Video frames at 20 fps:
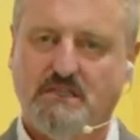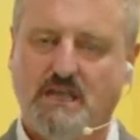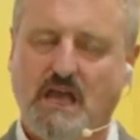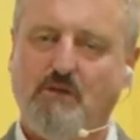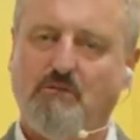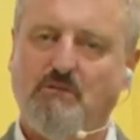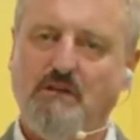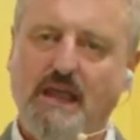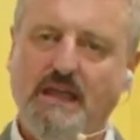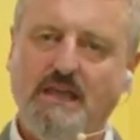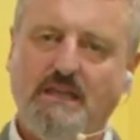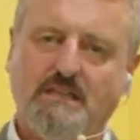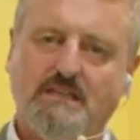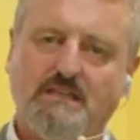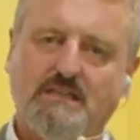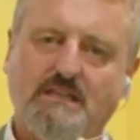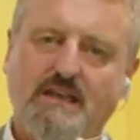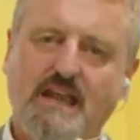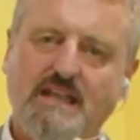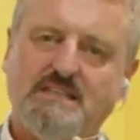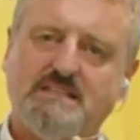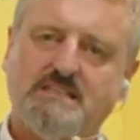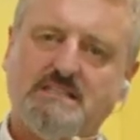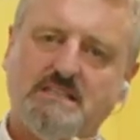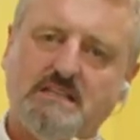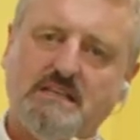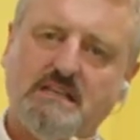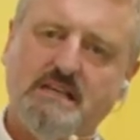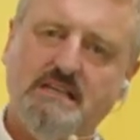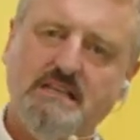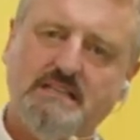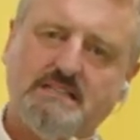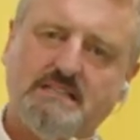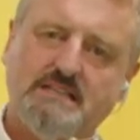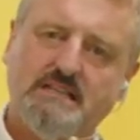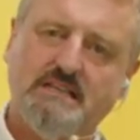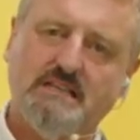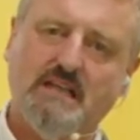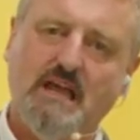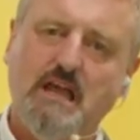Let's
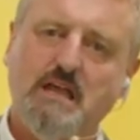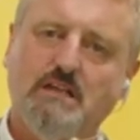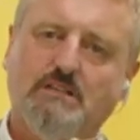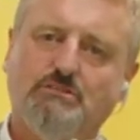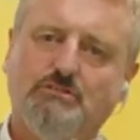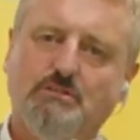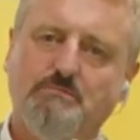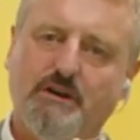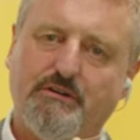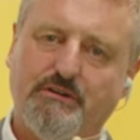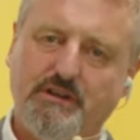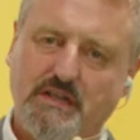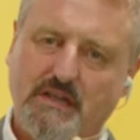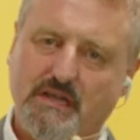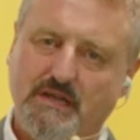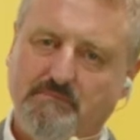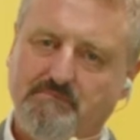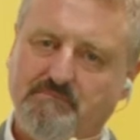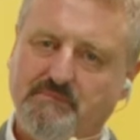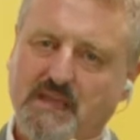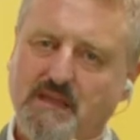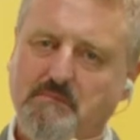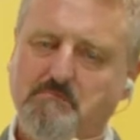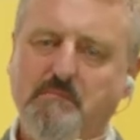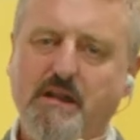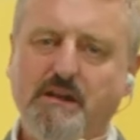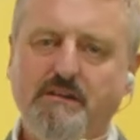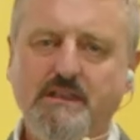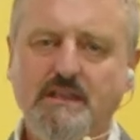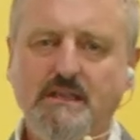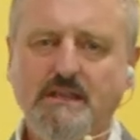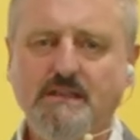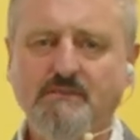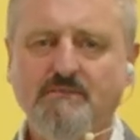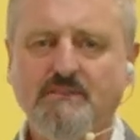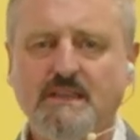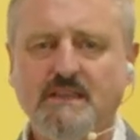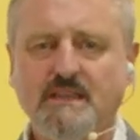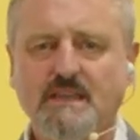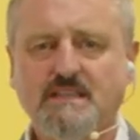listen to Maria.
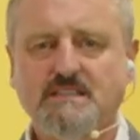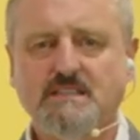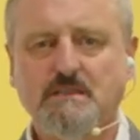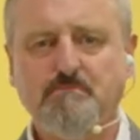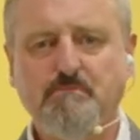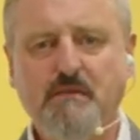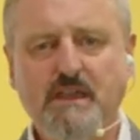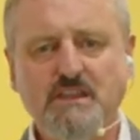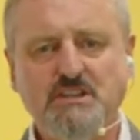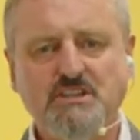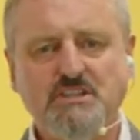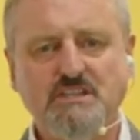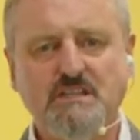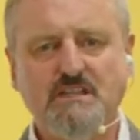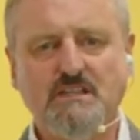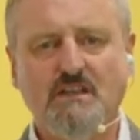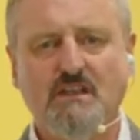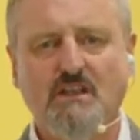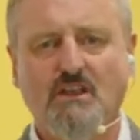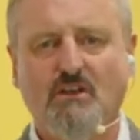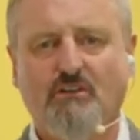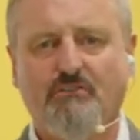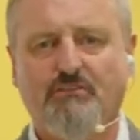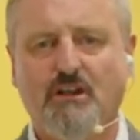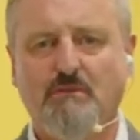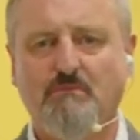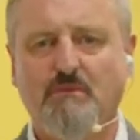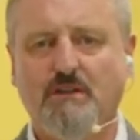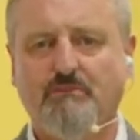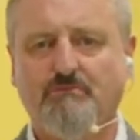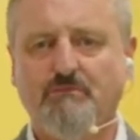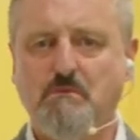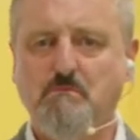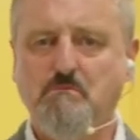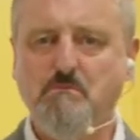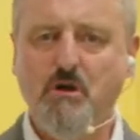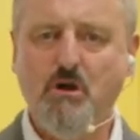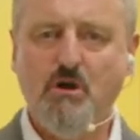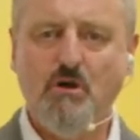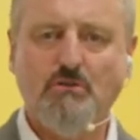Maria is a patient from a
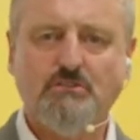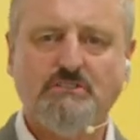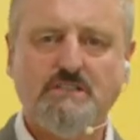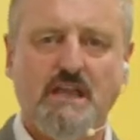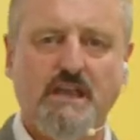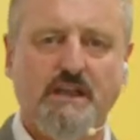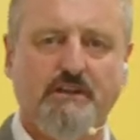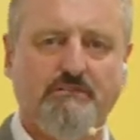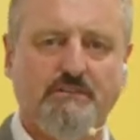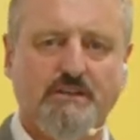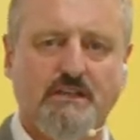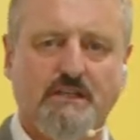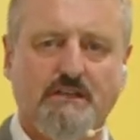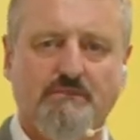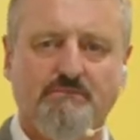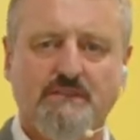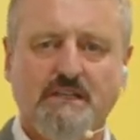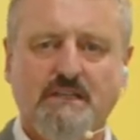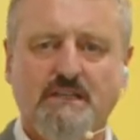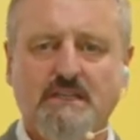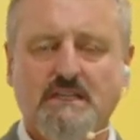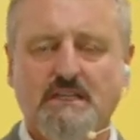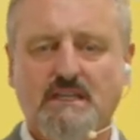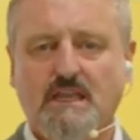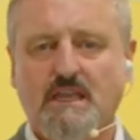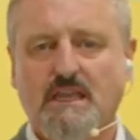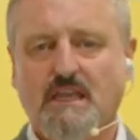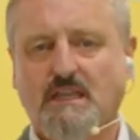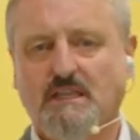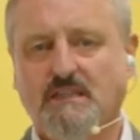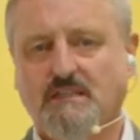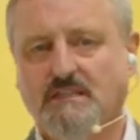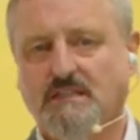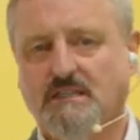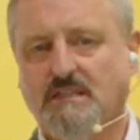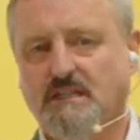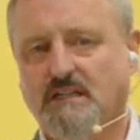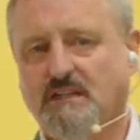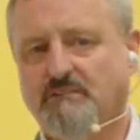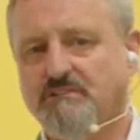remote area in
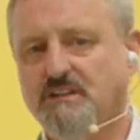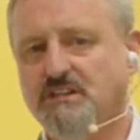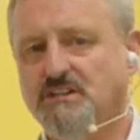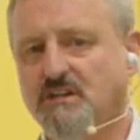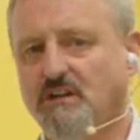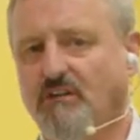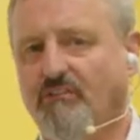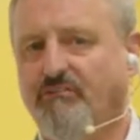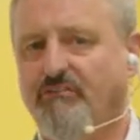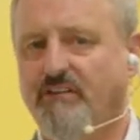the region of